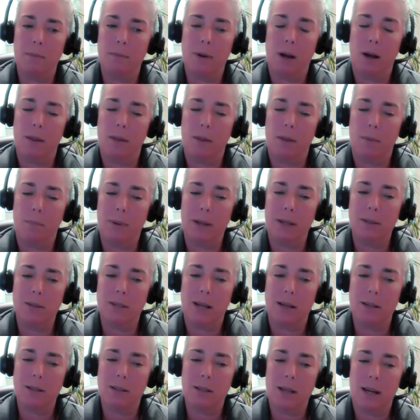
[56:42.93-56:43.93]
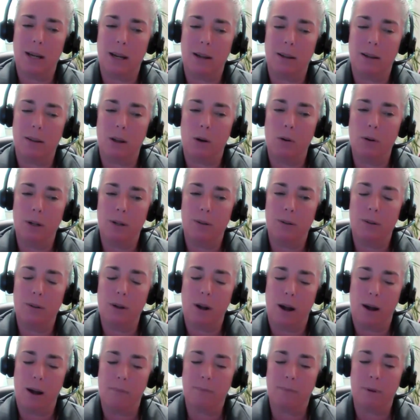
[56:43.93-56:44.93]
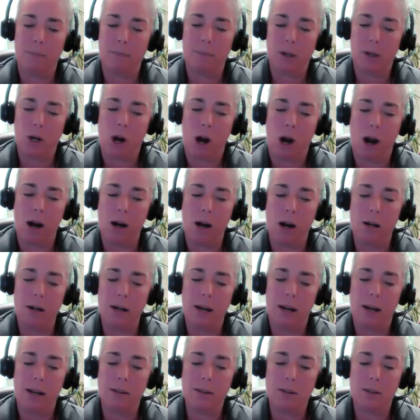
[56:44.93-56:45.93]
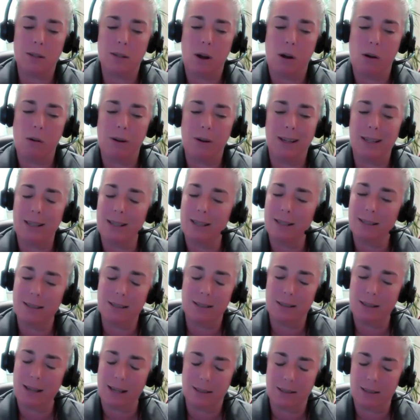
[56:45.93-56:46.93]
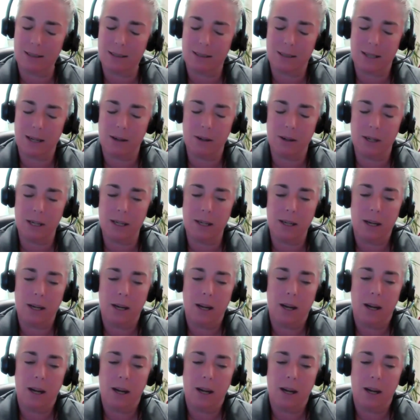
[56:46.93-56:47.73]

the bins as they get loaded from the car, and so it isn't necessary.